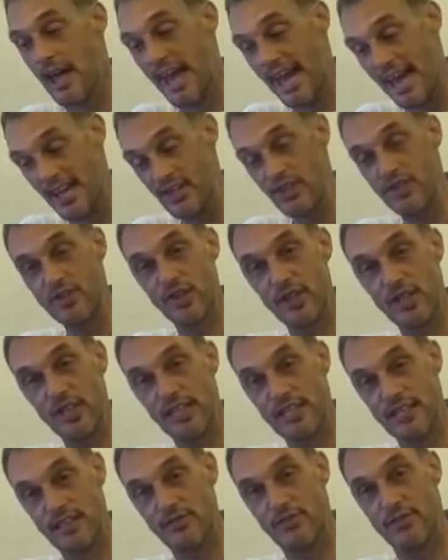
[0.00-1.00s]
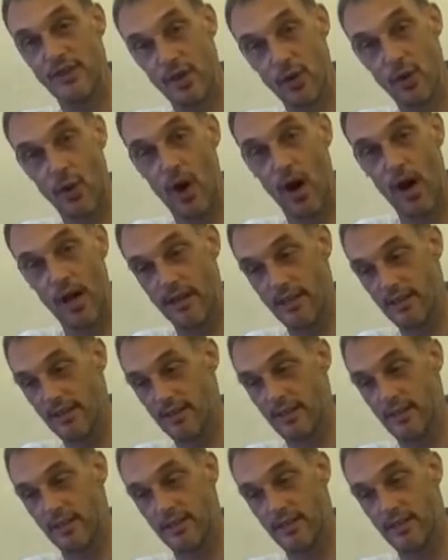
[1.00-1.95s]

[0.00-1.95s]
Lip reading: Energy is required,